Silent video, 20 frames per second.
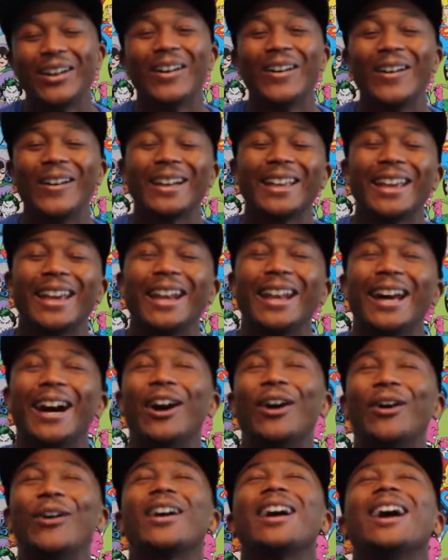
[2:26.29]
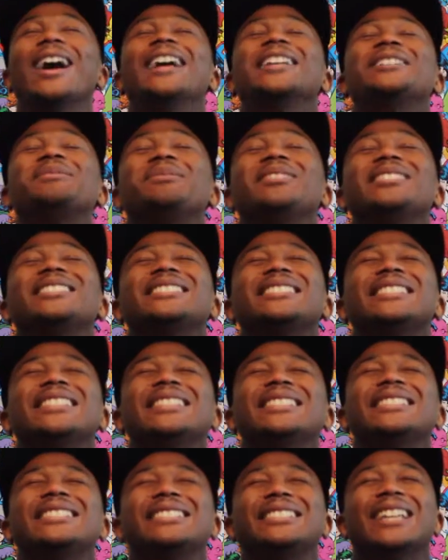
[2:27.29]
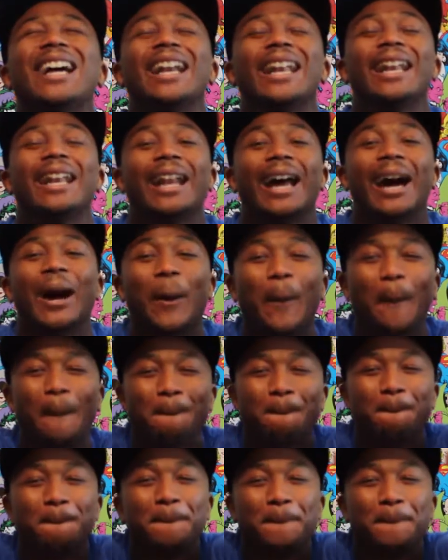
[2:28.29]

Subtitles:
Okay, now, guys. Priston signing out.